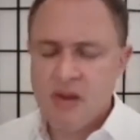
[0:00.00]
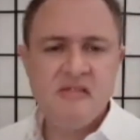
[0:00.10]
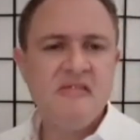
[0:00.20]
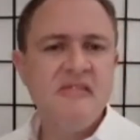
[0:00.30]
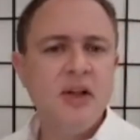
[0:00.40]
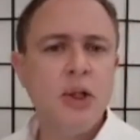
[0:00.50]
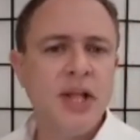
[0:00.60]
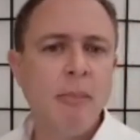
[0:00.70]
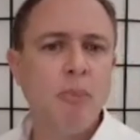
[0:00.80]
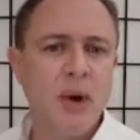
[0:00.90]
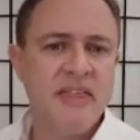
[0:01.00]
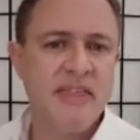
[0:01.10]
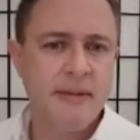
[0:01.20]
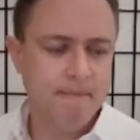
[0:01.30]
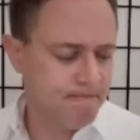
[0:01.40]
filled up
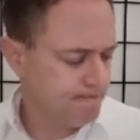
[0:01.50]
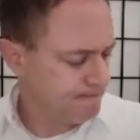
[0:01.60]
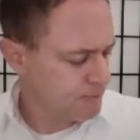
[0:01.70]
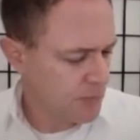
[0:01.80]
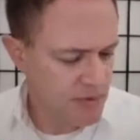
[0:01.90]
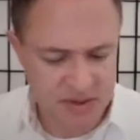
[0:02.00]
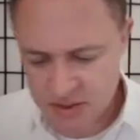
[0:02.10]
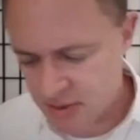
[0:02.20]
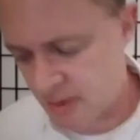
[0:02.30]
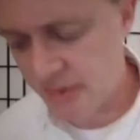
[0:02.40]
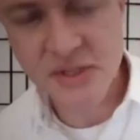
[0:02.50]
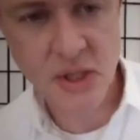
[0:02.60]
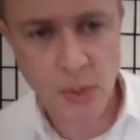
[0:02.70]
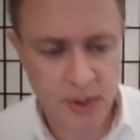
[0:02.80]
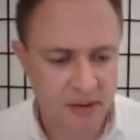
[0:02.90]
with, and this is, let me
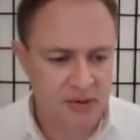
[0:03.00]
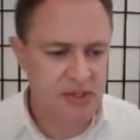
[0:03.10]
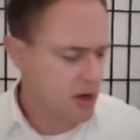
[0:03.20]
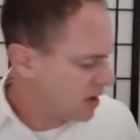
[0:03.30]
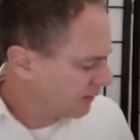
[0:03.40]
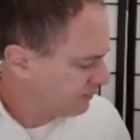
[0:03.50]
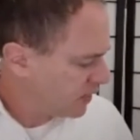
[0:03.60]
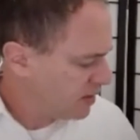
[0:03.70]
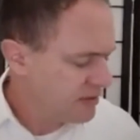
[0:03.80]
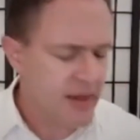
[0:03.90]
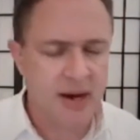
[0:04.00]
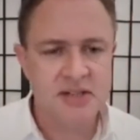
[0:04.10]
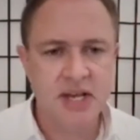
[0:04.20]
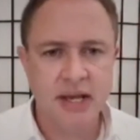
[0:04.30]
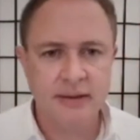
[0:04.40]
sing you another song that I
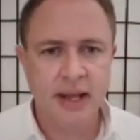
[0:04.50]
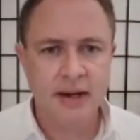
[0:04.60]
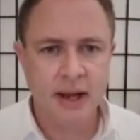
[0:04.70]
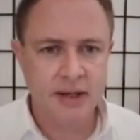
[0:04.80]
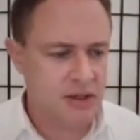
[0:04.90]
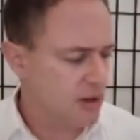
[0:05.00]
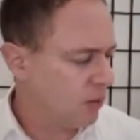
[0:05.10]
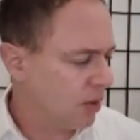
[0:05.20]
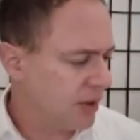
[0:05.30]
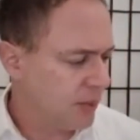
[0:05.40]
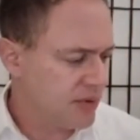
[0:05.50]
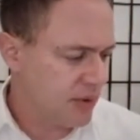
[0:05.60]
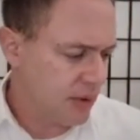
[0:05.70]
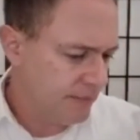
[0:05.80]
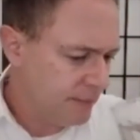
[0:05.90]
sang that night working with
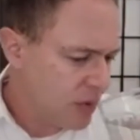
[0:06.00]
her.